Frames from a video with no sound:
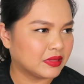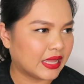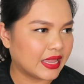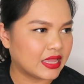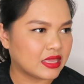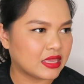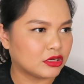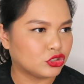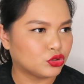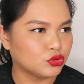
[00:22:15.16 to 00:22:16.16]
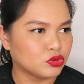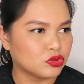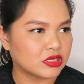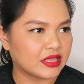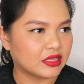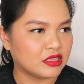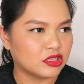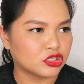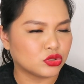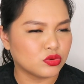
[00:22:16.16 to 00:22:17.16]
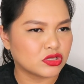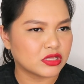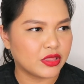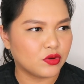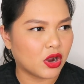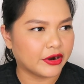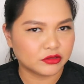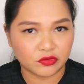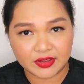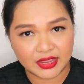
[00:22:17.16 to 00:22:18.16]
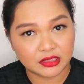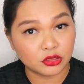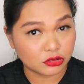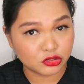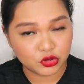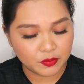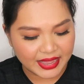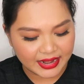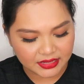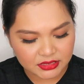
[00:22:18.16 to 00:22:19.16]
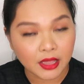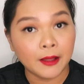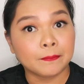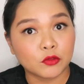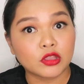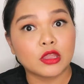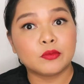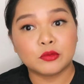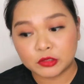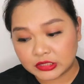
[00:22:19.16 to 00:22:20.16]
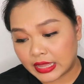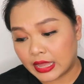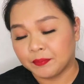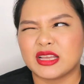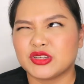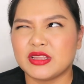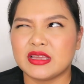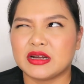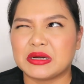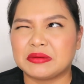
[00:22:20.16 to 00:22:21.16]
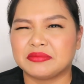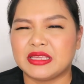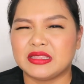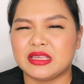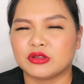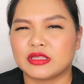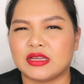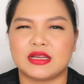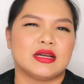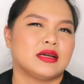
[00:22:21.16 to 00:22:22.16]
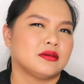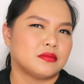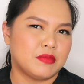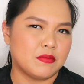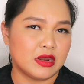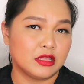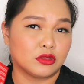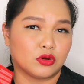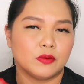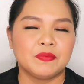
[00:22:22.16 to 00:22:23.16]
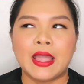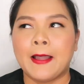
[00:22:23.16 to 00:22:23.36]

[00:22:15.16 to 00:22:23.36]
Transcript: Nike shoes, and Adidas shoes na yung hard to find, and also New Balance, dun kayo pupunta. Actually, hindi ko talaga bibilin to.